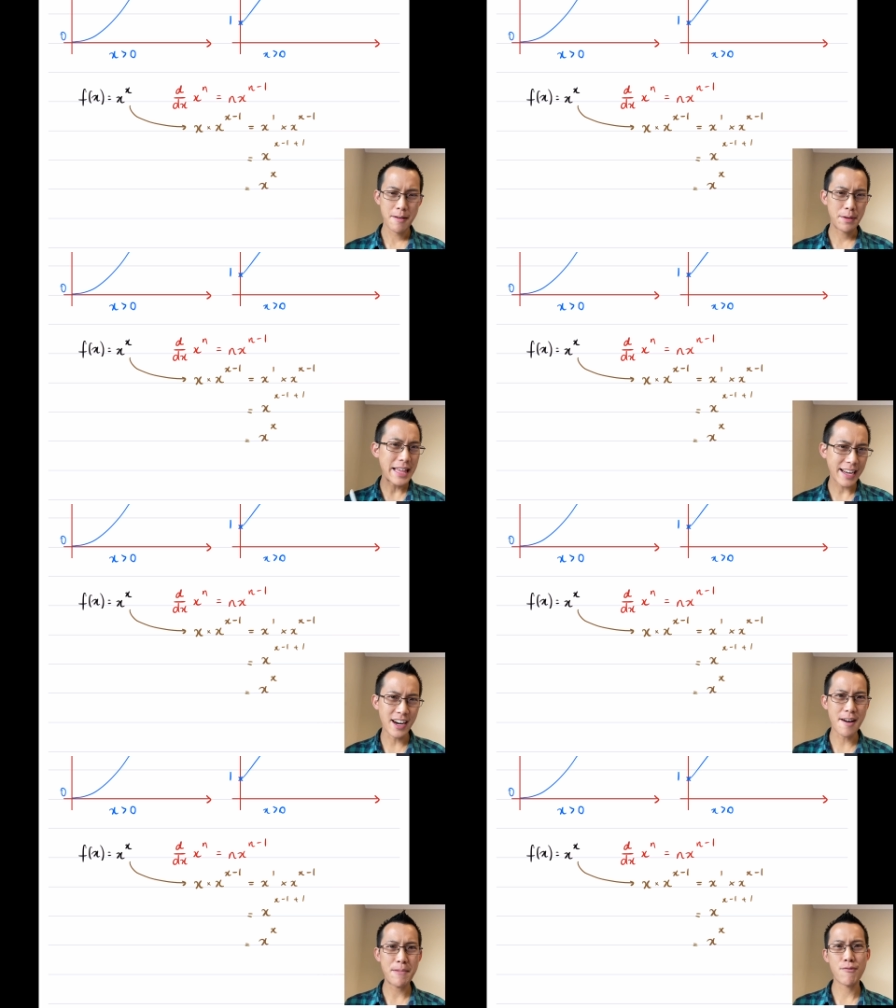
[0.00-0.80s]
But that
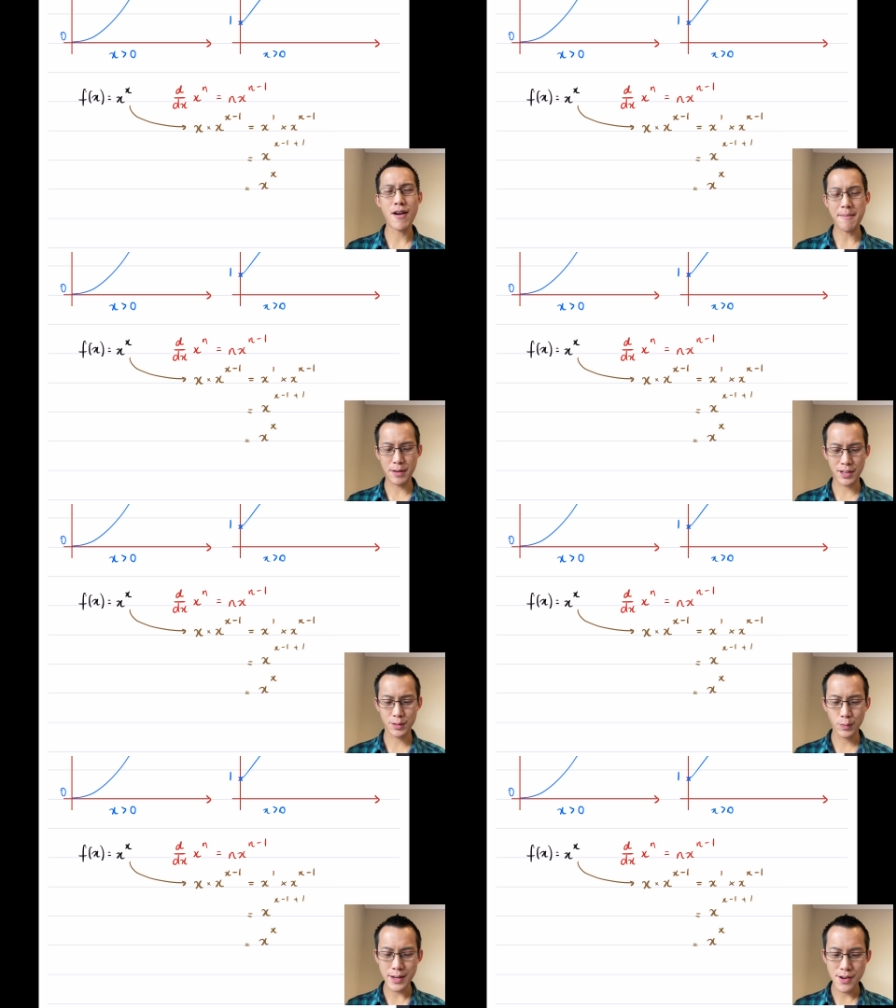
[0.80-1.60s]
can't be right
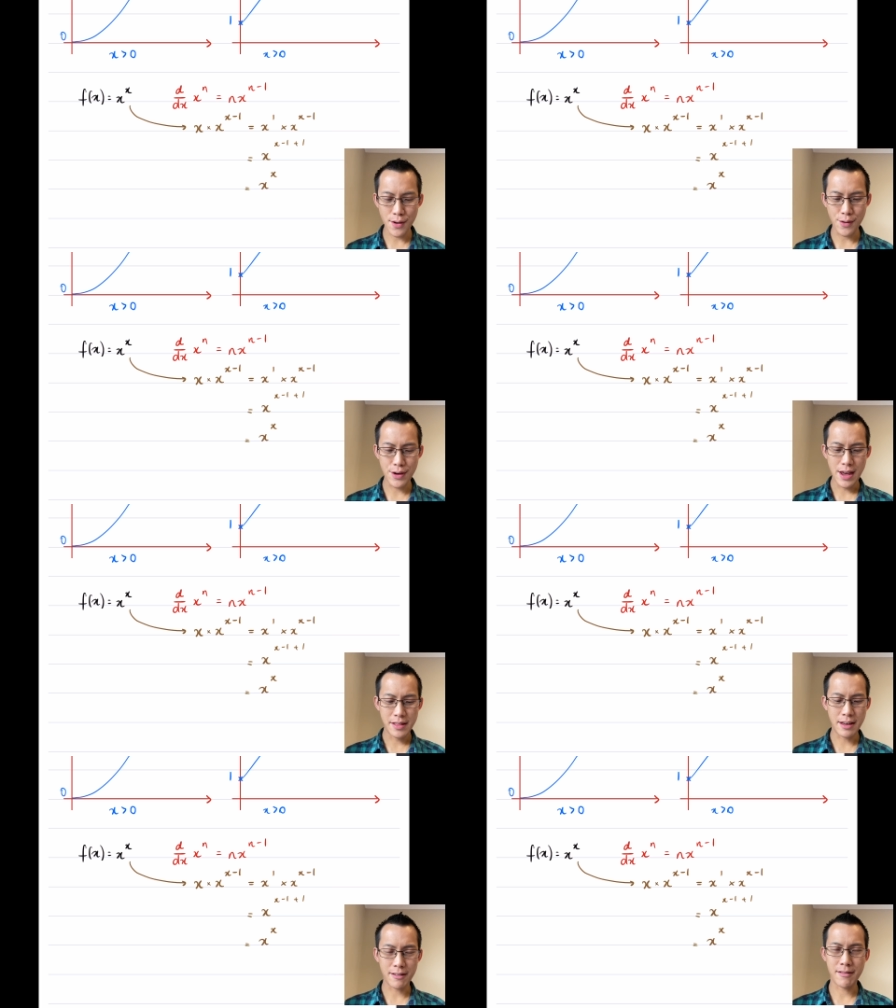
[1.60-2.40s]
because we know
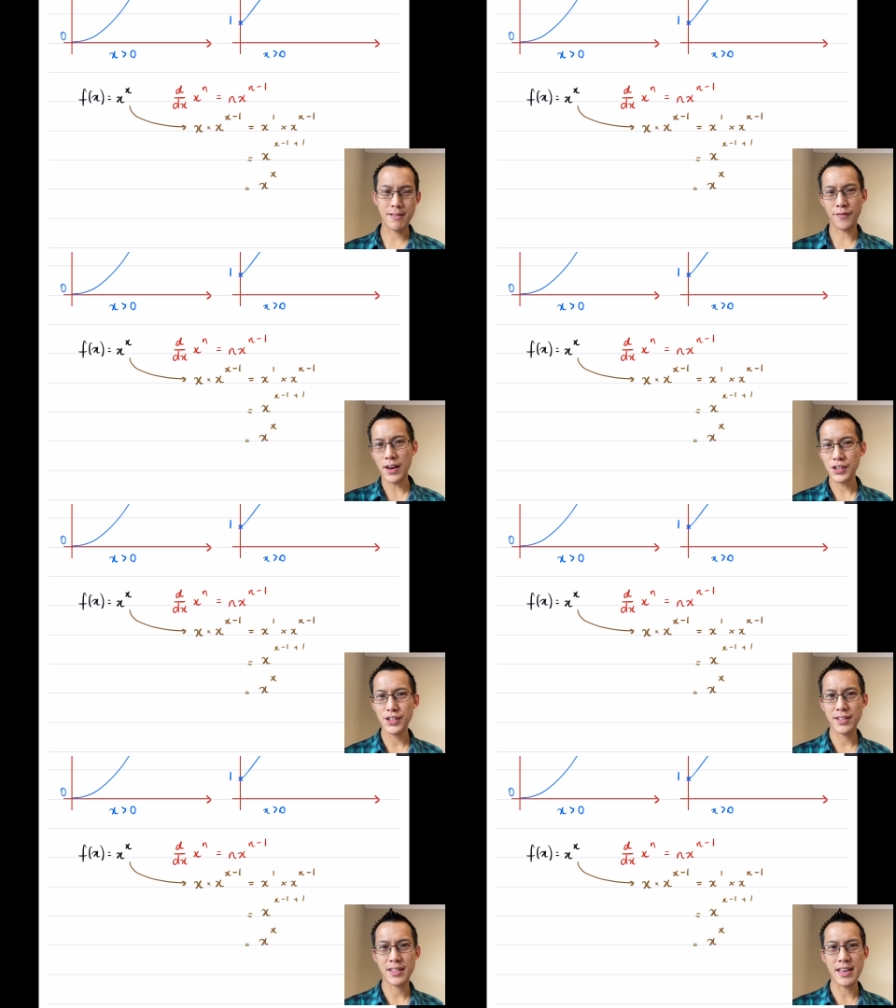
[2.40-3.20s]
that the
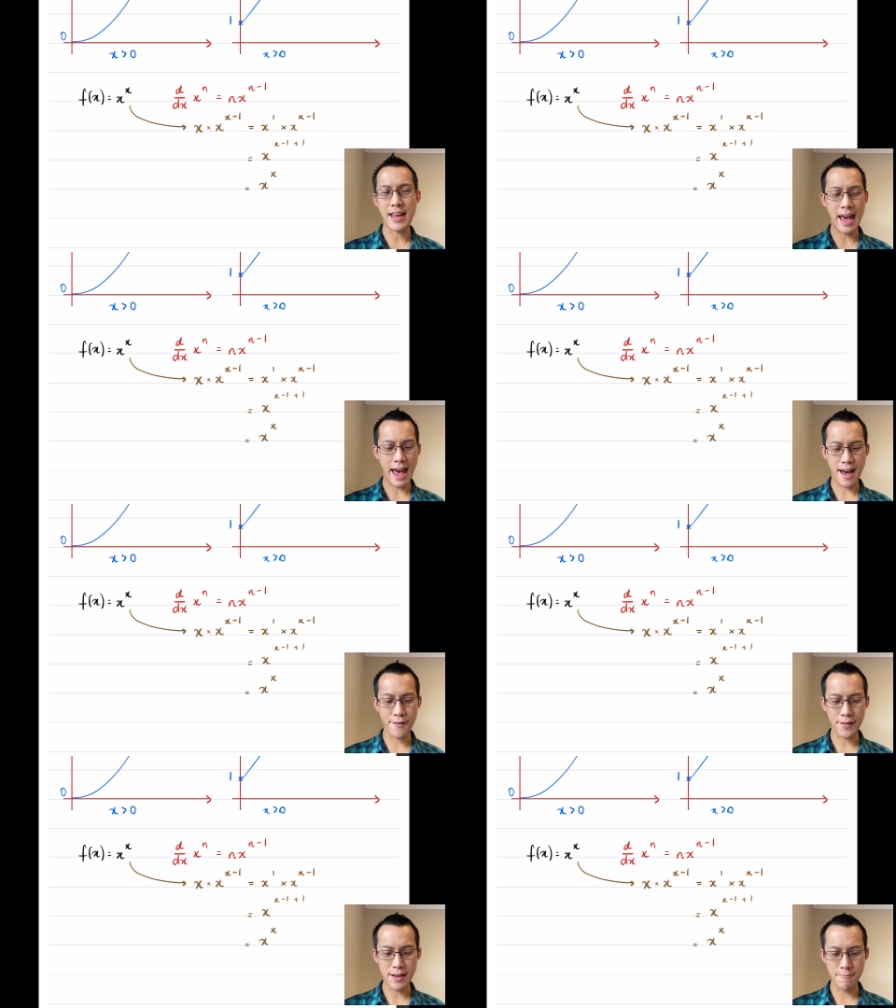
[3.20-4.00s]
functions that
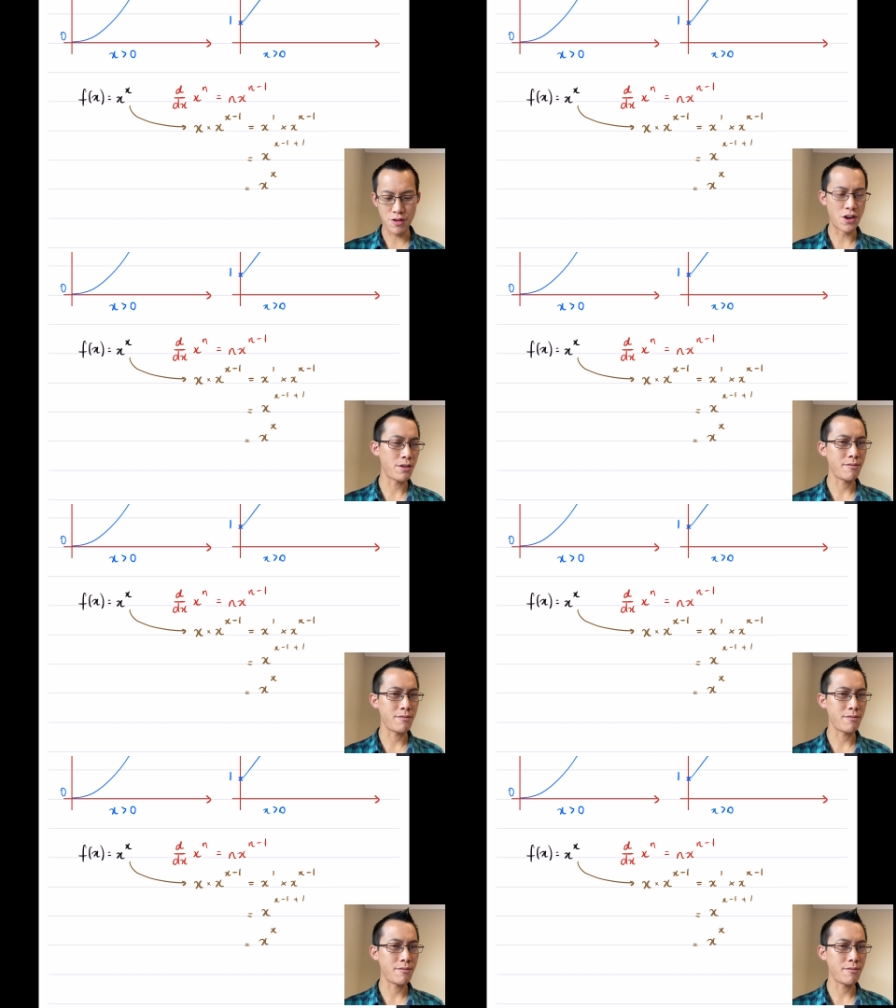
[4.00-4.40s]
have you know,